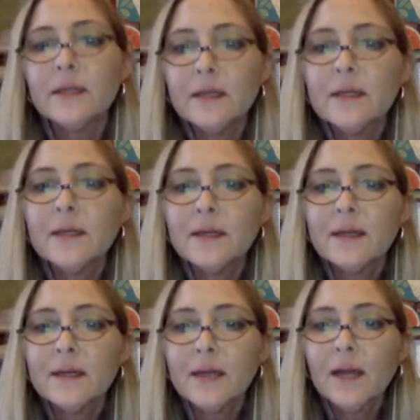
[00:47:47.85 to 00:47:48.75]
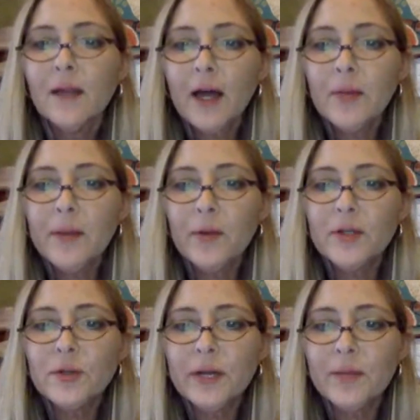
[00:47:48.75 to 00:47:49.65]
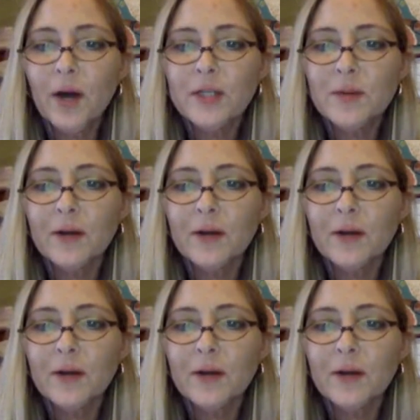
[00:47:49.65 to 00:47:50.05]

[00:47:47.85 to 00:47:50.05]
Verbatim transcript: A lot of people are joining Poshmark right now.